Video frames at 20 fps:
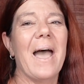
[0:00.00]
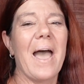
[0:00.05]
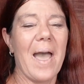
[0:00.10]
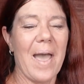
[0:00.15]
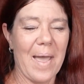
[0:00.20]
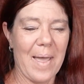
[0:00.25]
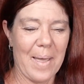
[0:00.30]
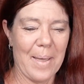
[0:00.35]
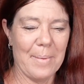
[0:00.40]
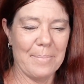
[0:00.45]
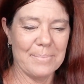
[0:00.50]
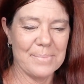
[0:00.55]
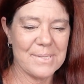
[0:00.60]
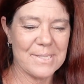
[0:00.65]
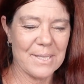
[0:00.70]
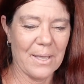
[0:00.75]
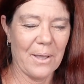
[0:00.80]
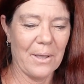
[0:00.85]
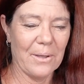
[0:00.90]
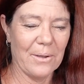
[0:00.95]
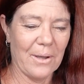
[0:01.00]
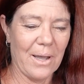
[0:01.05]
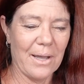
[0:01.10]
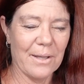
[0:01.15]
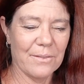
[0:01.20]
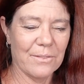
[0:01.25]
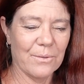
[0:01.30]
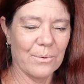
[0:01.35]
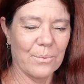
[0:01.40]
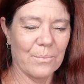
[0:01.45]
So
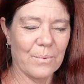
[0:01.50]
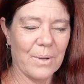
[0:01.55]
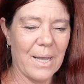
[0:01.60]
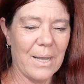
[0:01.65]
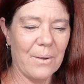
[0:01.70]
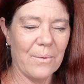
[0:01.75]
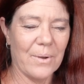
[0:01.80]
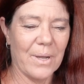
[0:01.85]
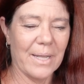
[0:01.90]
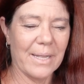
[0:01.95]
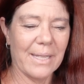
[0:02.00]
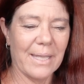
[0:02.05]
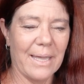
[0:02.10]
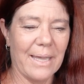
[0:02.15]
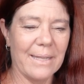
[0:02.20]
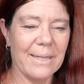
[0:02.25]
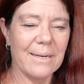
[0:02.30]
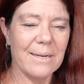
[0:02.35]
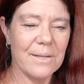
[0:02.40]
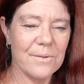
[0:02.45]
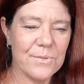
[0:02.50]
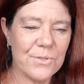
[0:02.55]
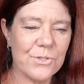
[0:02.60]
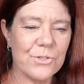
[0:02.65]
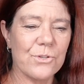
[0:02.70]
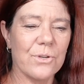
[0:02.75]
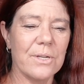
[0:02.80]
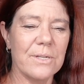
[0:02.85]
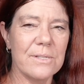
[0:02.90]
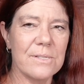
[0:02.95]
I thought, wow, okay, and I was
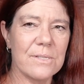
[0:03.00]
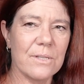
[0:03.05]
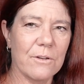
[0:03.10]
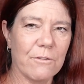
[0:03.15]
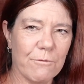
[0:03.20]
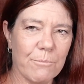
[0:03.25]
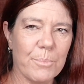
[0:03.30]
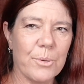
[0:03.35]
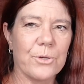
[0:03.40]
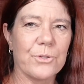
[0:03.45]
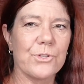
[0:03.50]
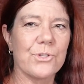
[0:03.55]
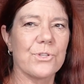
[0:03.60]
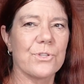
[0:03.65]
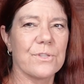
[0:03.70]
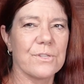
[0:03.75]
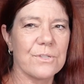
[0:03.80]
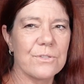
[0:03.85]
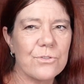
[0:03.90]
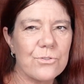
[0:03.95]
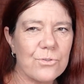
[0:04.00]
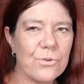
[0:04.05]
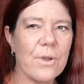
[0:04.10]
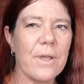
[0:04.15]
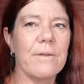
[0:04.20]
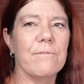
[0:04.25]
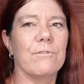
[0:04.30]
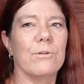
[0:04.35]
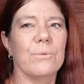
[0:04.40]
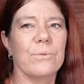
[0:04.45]
trying to sort of push this
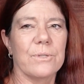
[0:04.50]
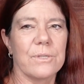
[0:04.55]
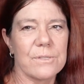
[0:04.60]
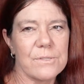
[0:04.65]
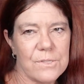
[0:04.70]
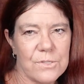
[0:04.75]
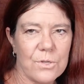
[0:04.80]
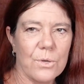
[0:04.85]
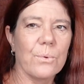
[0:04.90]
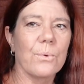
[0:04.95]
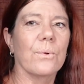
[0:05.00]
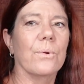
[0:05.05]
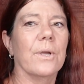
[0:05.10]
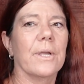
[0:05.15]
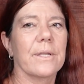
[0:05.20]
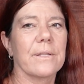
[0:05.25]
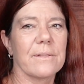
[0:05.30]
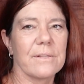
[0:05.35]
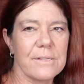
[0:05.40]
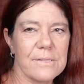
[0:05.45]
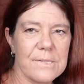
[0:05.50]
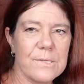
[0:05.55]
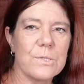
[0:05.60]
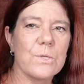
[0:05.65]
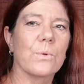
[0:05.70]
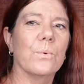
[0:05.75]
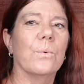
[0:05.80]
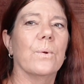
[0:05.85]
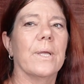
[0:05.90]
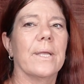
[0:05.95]
travel, this touring, this
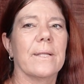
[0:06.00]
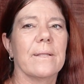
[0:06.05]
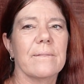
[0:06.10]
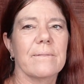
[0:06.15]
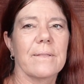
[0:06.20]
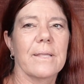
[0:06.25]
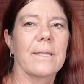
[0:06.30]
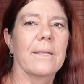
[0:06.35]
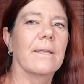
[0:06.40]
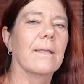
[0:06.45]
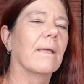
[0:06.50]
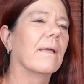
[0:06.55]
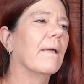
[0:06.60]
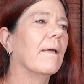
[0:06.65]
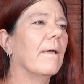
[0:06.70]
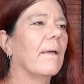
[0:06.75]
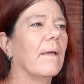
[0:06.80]
doing thing.